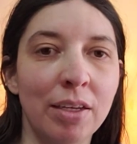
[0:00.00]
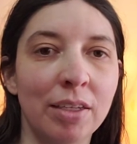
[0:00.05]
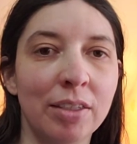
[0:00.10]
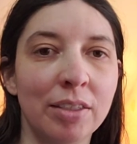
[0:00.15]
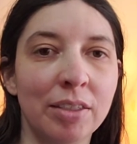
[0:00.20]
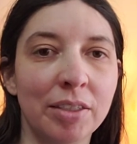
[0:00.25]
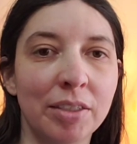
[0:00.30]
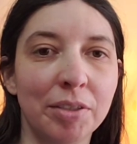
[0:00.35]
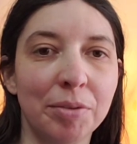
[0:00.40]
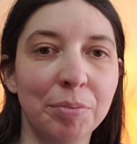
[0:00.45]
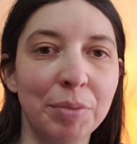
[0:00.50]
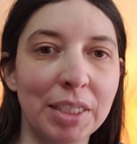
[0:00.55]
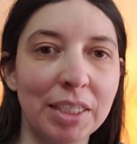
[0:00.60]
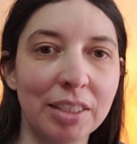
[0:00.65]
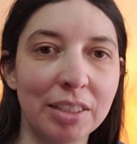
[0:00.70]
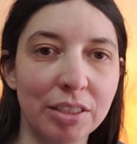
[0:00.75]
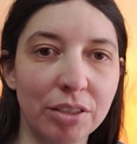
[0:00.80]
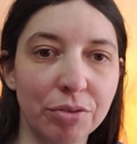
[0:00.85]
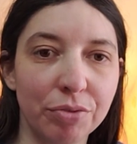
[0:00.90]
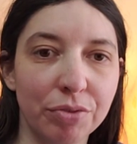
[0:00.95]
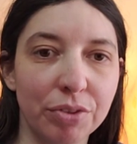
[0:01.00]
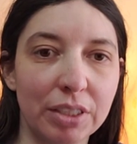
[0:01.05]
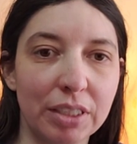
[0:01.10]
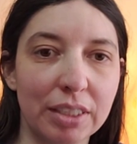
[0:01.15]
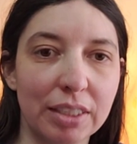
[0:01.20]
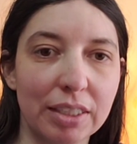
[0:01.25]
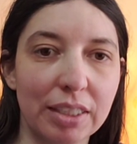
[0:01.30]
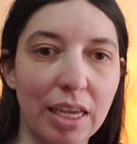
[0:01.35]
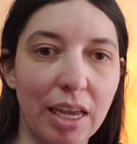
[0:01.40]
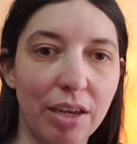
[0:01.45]
The main
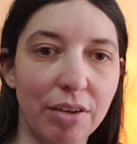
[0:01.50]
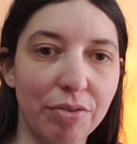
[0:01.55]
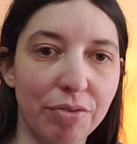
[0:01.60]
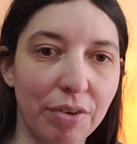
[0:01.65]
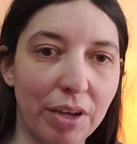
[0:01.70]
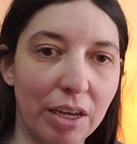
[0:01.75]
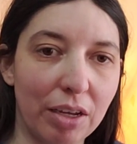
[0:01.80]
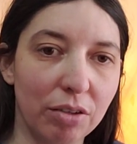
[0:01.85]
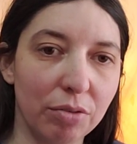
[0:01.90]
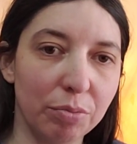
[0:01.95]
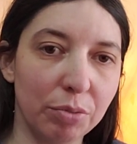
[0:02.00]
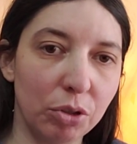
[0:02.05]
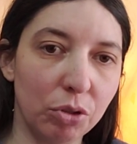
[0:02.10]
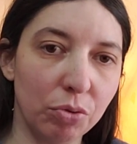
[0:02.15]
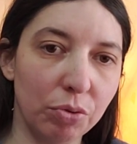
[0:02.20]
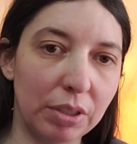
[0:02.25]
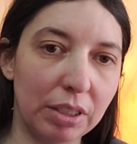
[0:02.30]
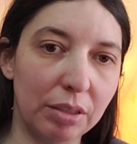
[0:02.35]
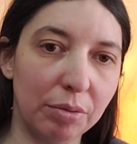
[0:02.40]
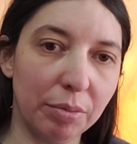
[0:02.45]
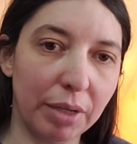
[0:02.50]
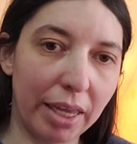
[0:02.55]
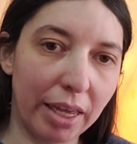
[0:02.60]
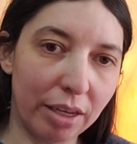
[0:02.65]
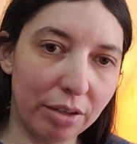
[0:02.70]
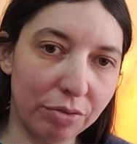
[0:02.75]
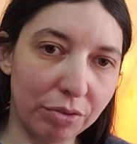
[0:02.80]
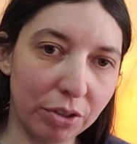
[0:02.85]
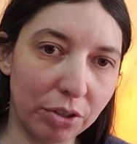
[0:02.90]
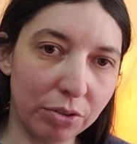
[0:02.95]
difference I found between my
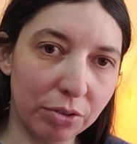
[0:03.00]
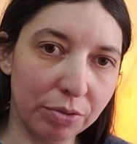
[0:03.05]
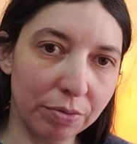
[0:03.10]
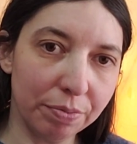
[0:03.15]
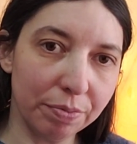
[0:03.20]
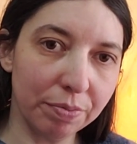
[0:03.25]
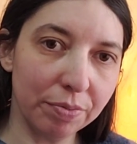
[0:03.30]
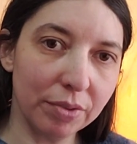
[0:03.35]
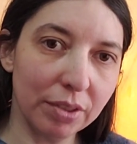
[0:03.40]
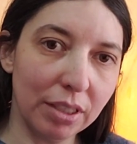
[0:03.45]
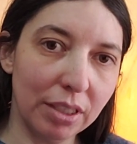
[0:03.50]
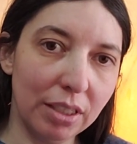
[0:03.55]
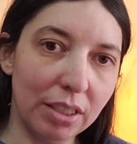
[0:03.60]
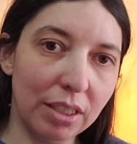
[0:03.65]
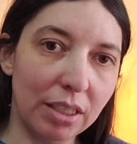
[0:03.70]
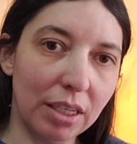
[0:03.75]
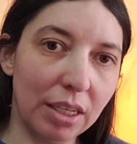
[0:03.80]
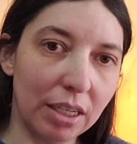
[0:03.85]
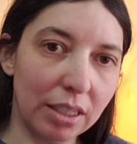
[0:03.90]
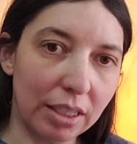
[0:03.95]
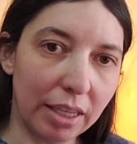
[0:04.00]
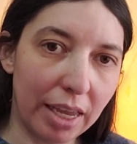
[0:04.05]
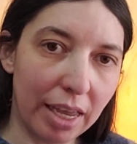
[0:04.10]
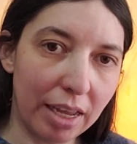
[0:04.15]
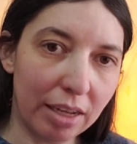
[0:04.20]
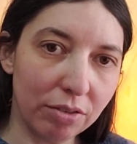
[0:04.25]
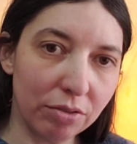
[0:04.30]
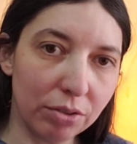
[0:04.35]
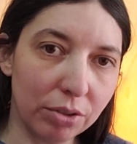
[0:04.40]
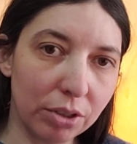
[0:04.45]
iPhone and the
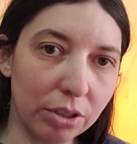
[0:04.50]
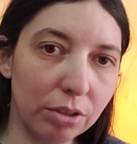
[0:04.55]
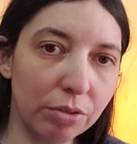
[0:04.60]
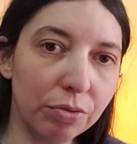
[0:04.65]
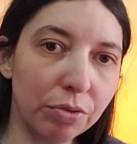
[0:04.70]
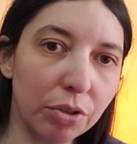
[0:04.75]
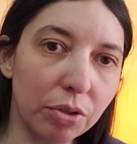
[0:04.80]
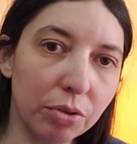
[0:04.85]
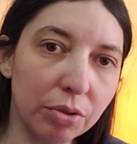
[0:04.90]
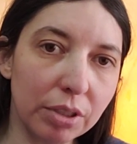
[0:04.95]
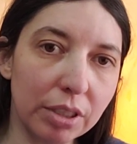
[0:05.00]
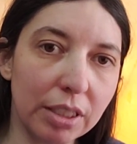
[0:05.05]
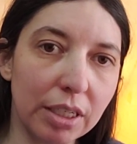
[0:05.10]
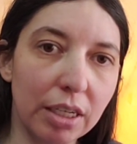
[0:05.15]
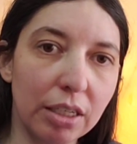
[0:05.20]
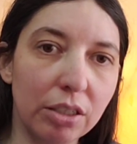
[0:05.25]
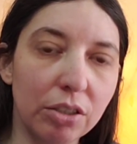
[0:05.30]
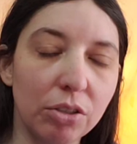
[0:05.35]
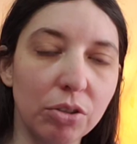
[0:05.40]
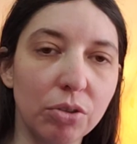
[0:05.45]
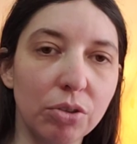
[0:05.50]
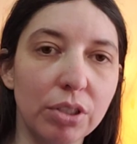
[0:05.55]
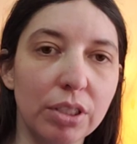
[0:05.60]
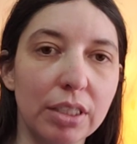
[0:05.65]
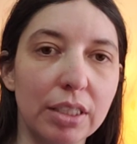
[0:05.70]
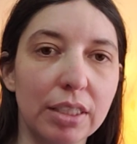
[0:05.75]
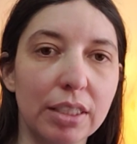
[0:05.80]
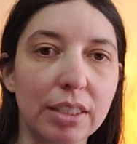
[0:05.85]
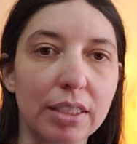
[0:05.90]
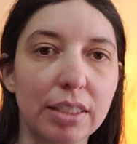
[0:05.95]
Android phone that I use
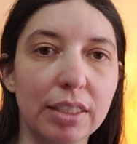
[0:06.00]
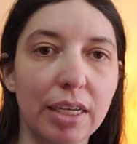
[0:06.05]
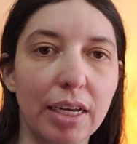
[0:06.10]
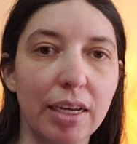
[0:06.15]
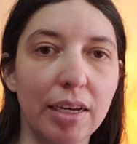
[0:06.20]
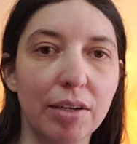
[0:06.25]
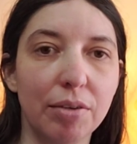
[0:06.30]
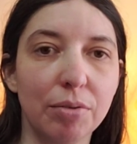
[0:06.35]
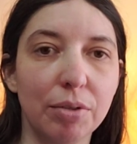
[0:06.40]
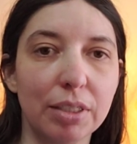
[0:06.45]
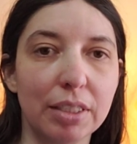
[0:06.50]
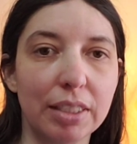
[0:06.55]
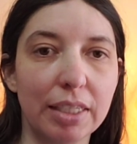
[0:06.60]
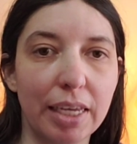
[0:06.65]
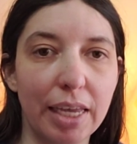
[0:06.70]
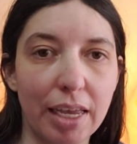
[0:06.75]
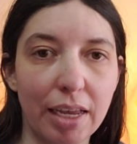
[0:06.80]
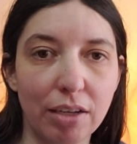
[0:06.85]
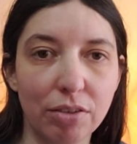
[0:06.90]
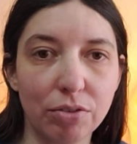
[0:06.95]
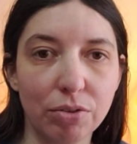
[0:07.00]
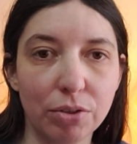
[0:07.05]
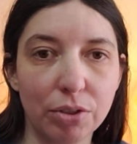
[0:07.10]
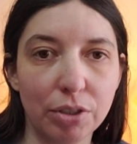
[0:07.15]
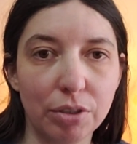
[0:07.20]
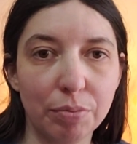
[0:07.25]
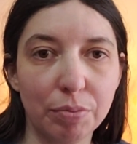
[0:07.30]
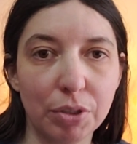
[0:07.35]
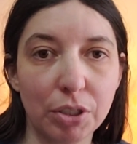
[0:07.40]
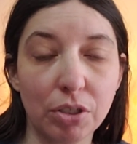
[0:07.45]
is that with the
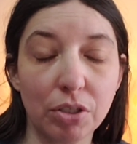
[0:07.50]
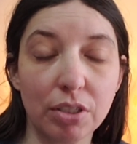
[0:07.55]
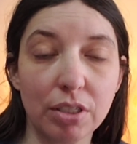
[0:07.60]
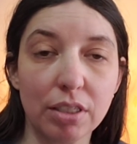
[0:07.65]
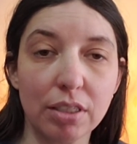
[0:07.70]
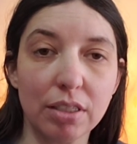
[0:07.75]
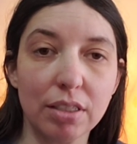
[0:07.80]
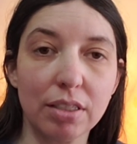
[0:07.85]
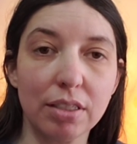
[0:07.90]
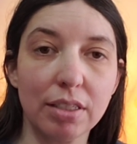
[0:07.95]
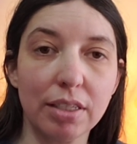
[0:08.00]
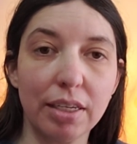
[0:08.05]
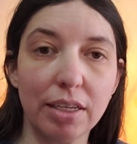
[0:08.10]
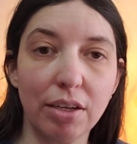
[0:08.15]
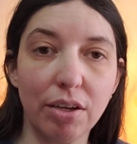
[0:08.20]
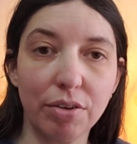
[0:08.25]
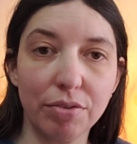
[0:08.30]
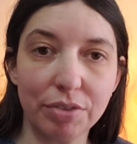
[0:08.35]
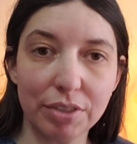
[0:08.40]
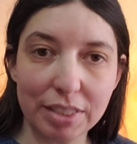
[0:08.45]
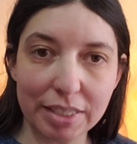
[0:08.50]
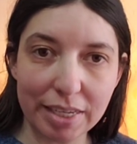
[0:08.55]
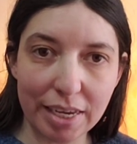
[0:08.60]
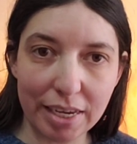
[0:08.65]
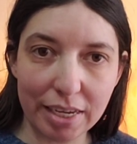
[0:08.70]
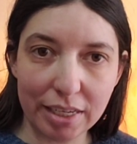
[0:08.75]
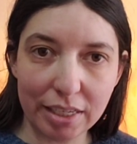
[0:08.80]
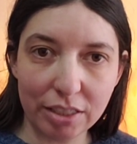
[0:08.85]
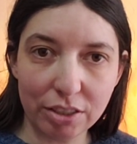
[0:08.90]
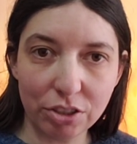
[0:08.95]
Android, because it's of its
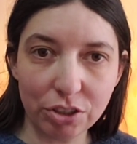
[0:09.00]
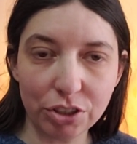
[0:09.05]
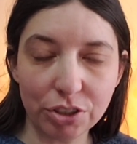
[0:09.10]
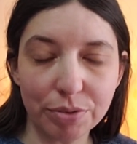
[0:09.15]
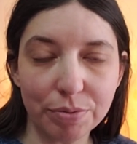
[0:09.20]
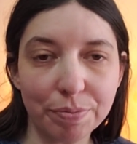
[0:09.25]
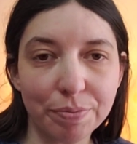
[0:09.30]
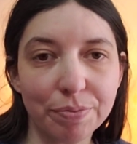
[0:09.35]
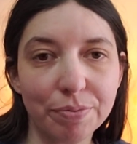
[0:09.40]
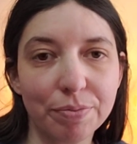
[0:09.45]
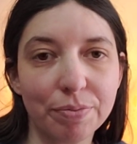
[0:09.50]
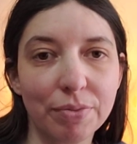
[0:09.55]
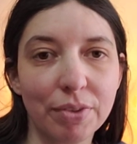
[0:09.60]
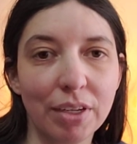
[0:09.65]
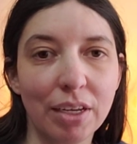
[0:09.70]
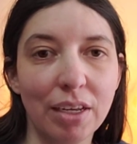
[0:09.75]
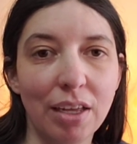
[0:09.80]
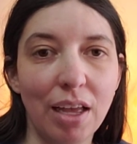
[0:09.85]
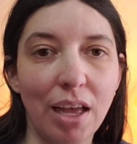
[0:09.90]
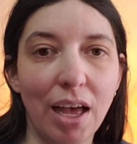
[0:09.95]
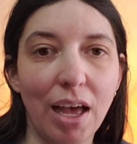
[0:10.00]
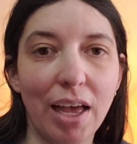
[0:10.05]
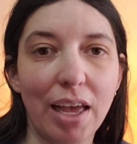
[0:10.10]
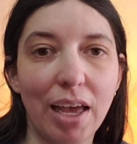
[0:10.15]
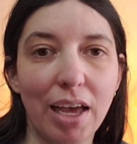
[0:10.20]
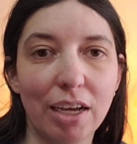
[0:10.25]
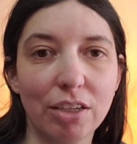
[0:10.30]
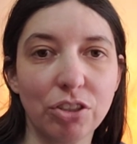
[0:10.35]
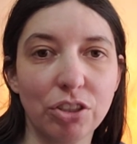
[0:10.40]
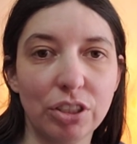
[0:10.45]
age, I
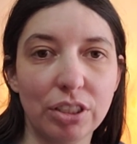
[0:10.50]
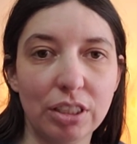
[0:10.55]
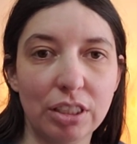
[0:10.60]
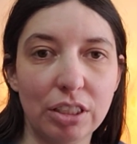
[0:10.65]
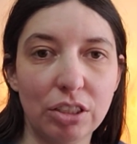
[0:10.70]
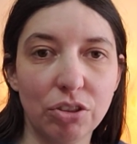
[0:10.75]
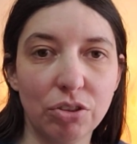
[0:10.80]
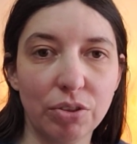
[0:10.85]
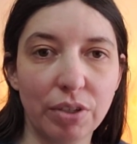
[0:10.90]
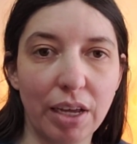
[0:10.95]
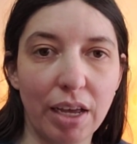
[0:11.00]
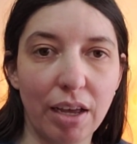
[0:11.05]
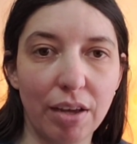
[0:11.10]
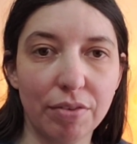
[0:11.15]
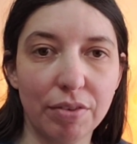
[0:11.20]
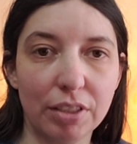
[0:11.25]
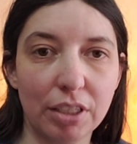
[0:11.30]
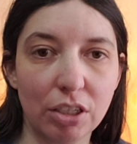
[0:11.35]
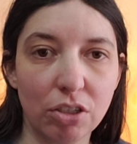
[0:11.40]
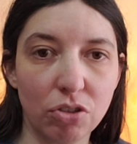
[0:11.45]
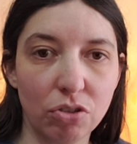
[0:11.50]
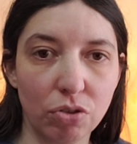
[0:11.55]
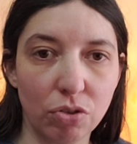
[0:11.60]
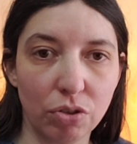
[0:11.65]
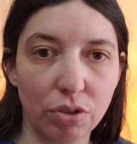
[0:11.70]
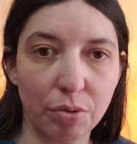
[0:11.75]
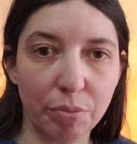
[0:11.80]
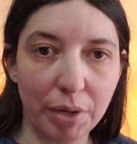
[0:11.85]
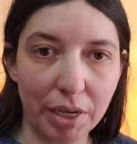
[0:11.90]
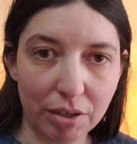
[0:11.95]
actually need to have an
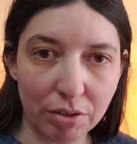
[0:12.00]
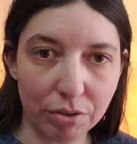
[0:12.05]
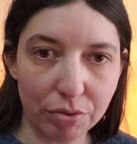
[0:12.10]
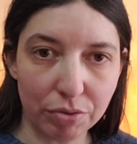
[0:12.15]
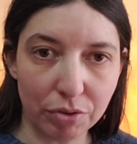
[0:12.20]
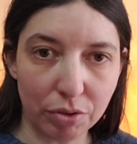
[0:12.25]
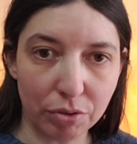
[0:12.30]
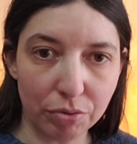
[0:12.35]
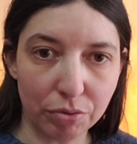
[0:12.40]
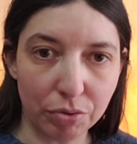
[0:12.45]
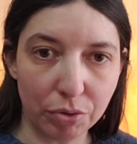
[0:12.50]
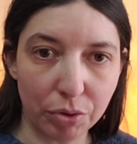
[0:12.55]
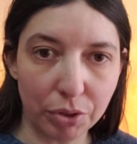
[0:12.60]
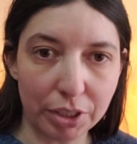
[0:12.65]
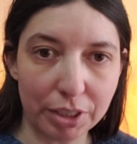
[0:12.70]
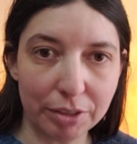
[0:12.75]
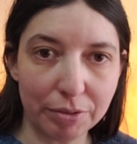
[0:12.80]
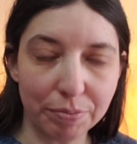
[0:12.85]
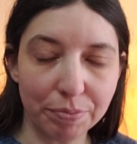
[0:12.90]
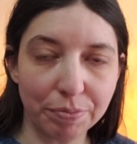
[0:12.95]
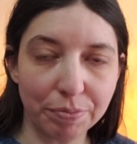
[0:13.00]
external microphone for it,